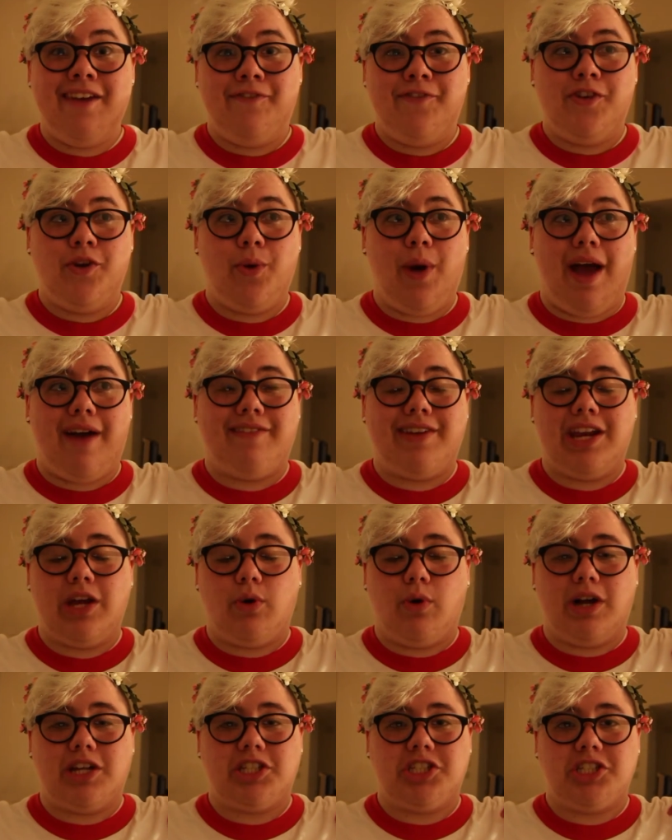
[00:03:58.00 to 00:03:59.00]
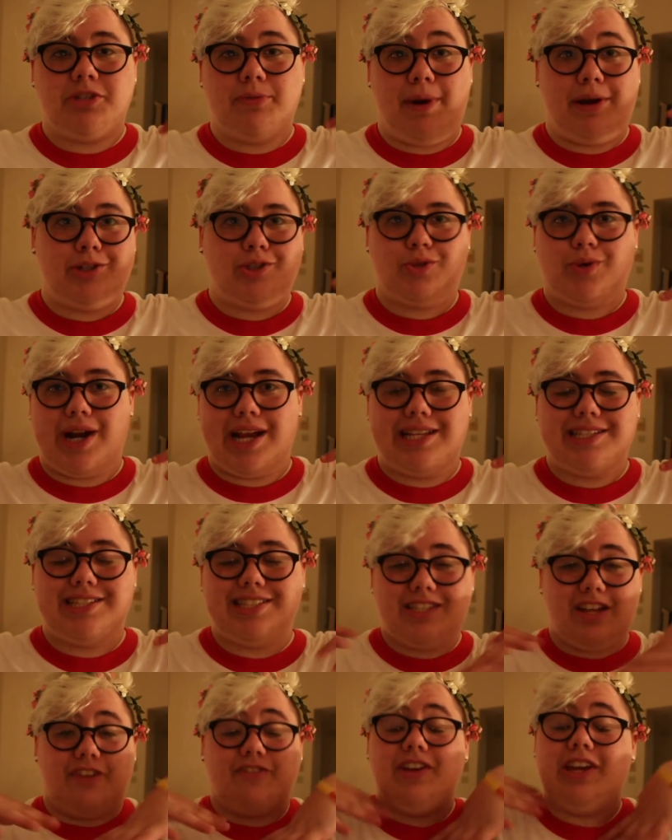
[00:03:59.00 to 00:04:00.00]
If you have any questions about trans
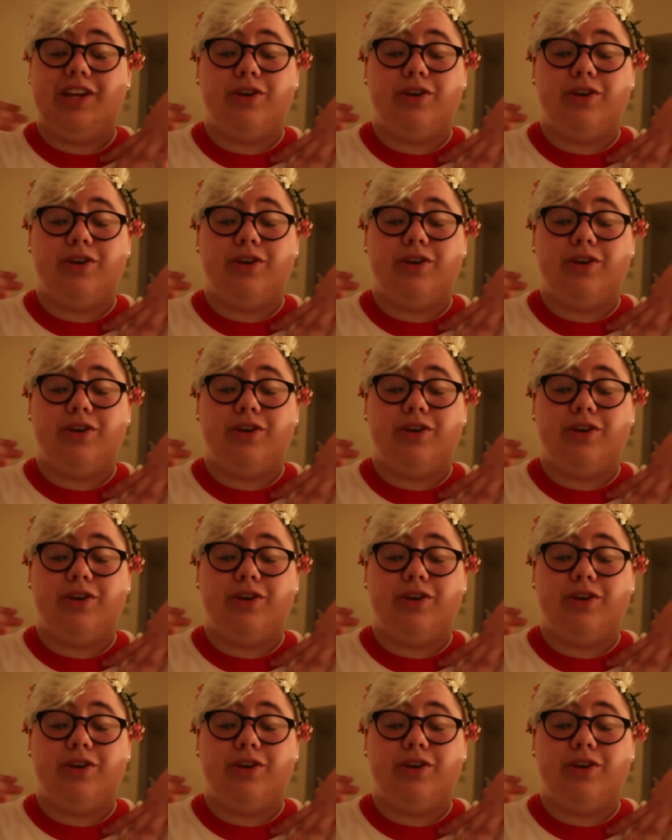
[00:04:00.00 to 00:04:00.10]
stuff